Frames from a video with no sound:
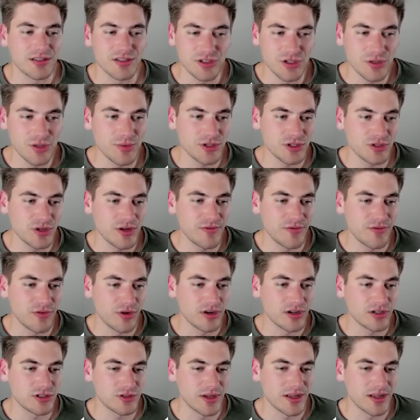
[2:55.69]
Super
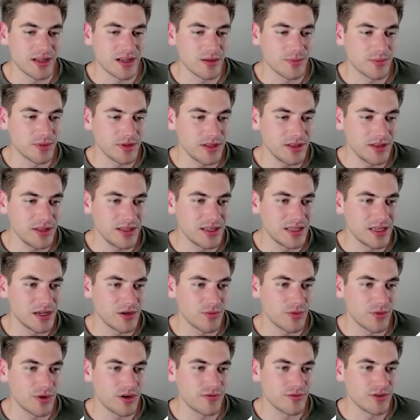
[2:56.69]
straightforward. So I can completely get
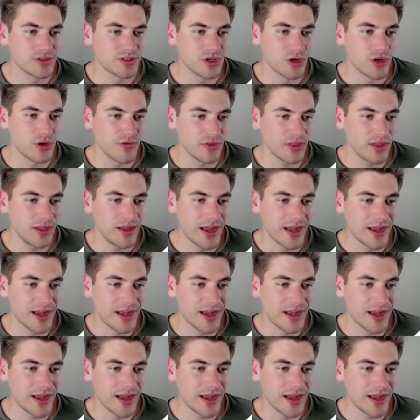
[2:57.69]
rid of this overlay.